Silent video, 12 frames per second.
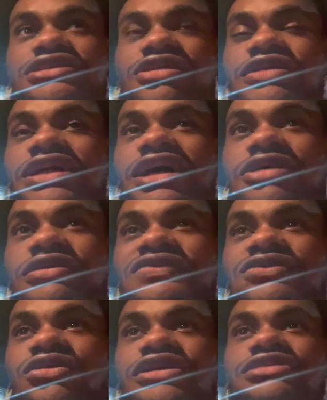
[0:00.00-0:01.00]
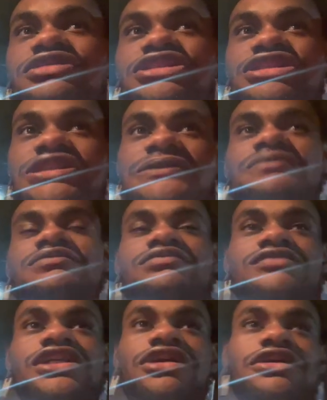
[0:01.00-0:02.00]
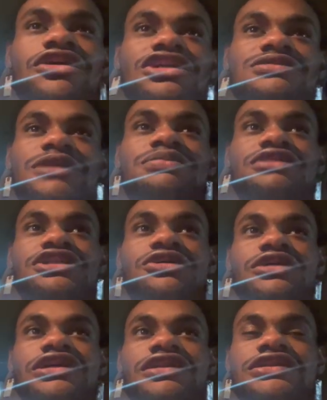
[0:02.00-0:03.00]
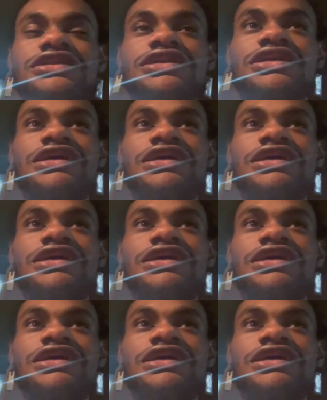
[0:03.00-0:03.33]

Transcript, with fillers: Only an hour and 40, which is, you know, it goes by pretty quickly.